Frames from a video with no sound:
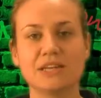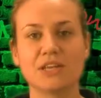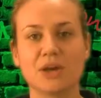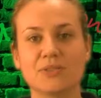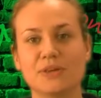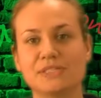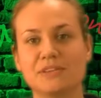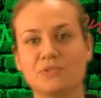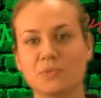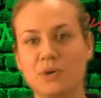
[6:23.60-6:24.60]
had a go at those
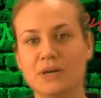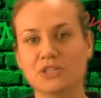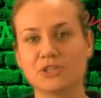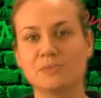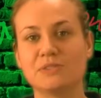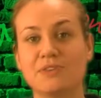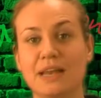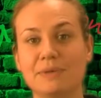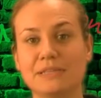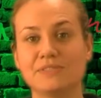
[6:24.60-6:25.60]
different workshops,
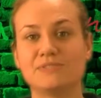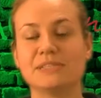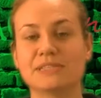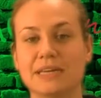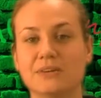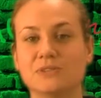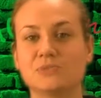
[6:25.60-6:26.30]
developing different skills,